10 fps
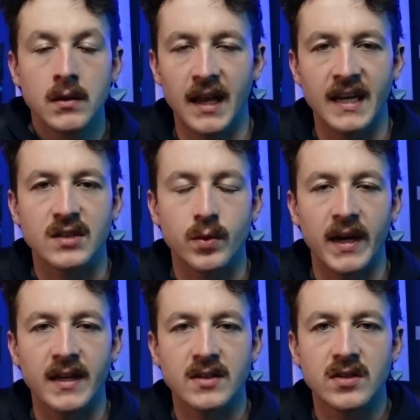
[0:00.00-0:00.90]
leg
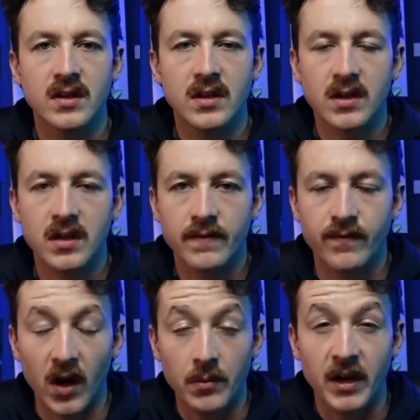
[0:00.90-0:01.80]
swings,
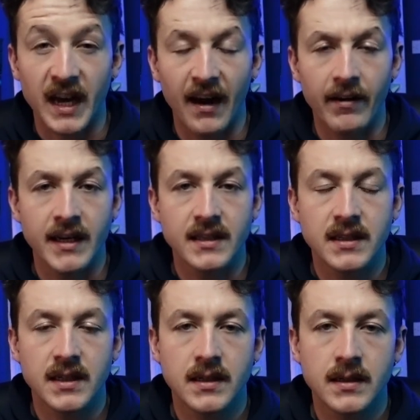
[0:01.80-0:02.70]
farmer
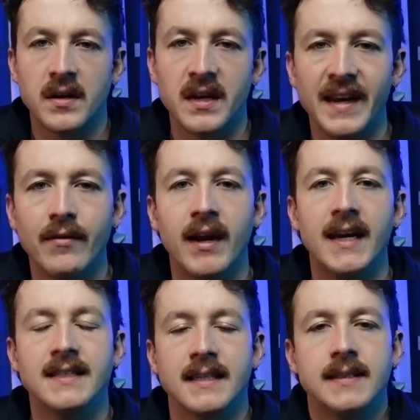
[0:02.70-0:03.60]
carries, knee
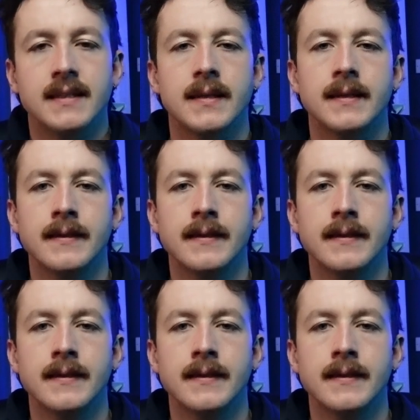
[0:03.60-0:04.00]
raises,